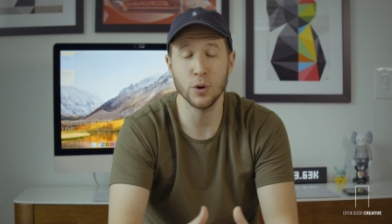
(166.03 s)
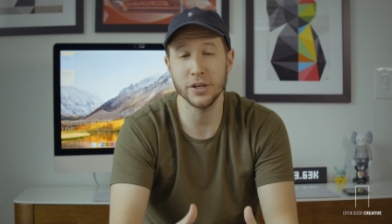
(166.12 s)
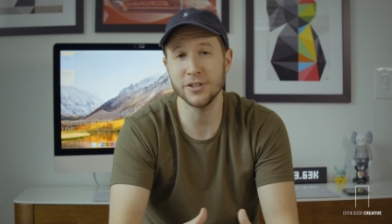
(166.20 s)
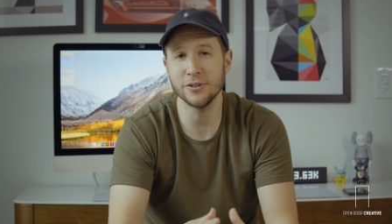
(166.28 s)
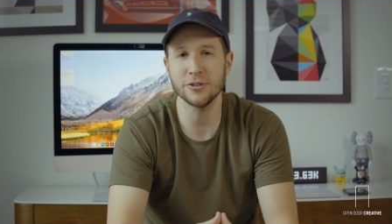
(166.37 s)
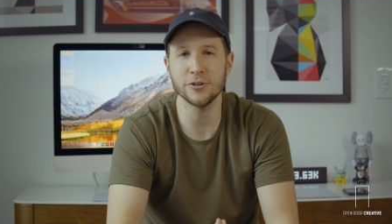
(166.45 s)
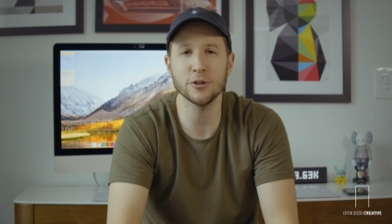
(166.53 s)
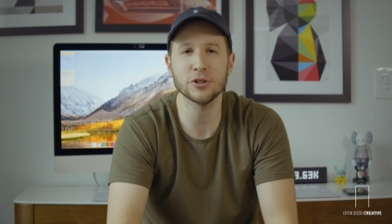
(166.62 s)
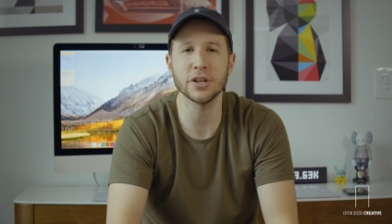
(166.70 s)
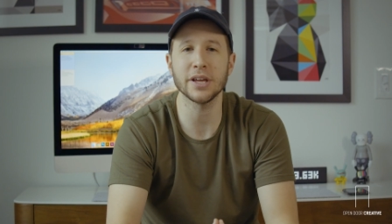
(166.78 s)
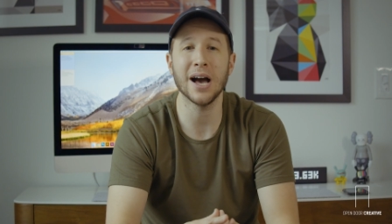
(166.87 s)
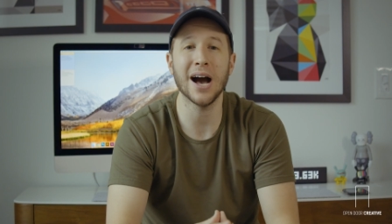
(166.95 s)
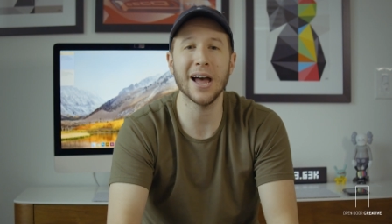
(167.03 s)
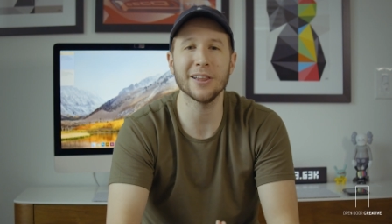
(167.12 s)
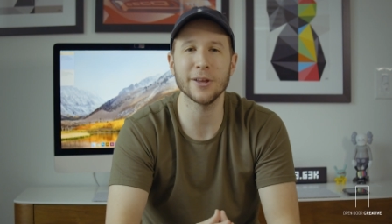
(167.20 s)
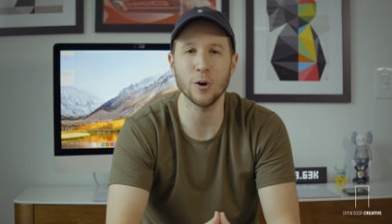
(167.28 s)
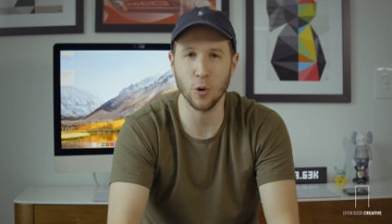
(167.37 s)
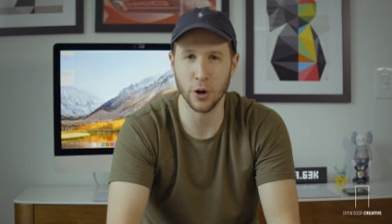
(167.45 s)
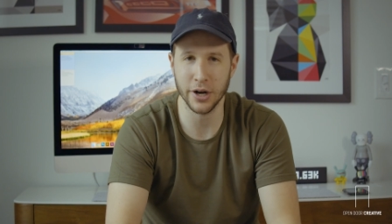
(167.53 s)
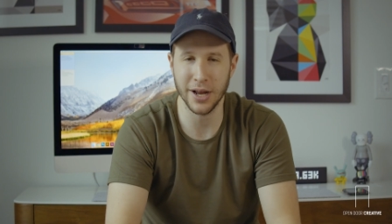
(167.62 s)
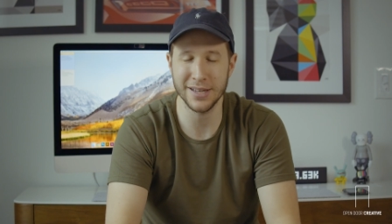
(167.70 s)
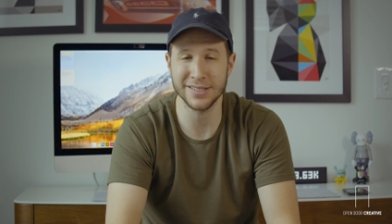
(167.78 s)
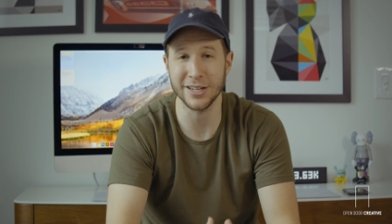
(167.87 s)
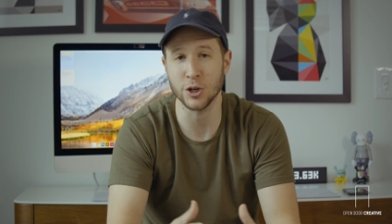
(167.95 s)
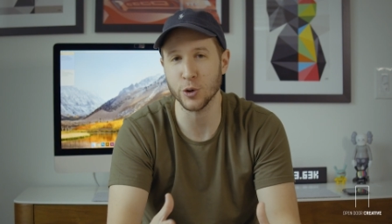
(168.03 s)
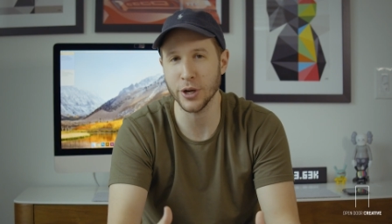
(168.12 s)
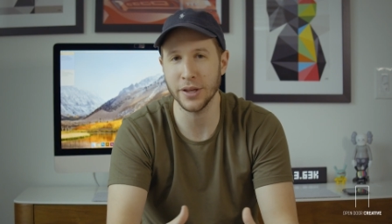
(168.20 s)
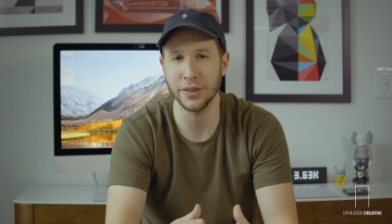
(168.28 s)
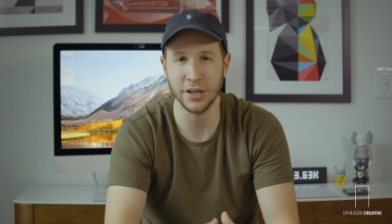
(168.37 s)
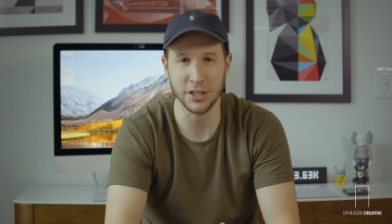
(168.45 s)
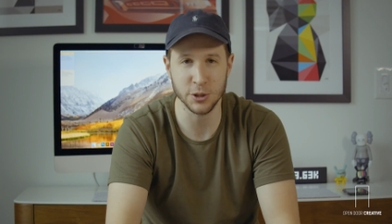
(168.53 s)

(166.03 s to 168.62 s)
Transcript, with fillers: Wizards are usually highly organized and create the